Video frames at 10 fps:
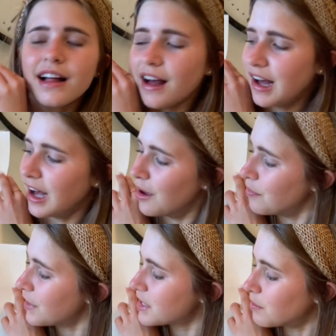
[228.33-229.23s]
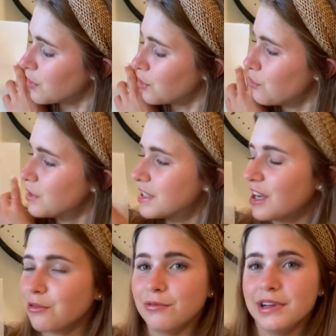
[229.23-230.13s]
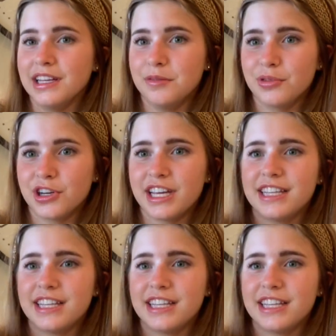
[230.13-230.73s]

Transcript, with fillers: Um, this blue is like really pretty.